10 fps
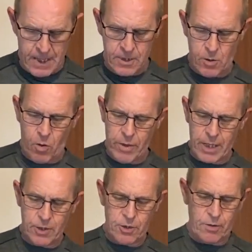So what we're going
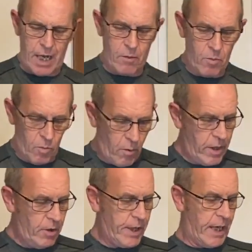to do now, what we're
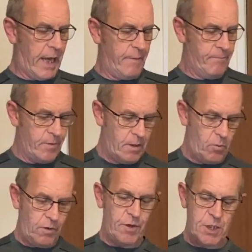looking at
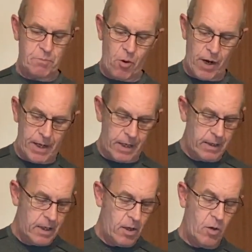with this spider,
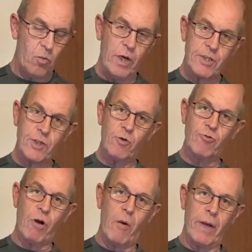we're still
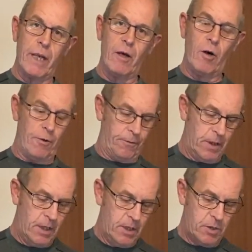growing it on.
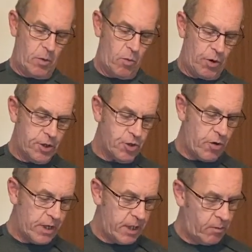So we want to try
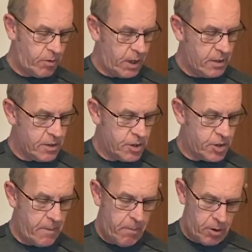and keep things as
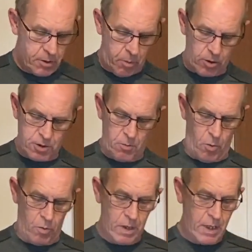simple as
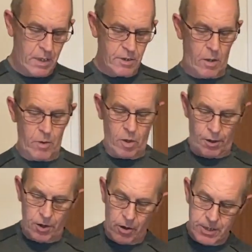possible. So we've got a
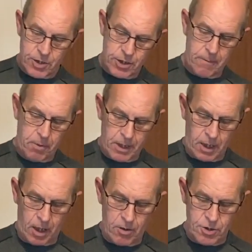nice simple
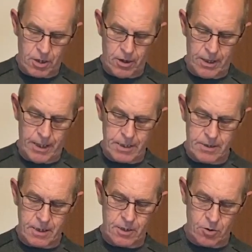enclosure like this.
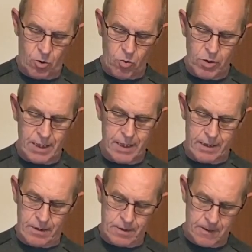This is all it
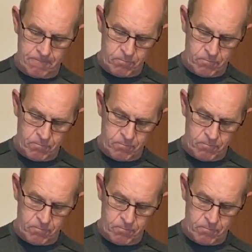needs.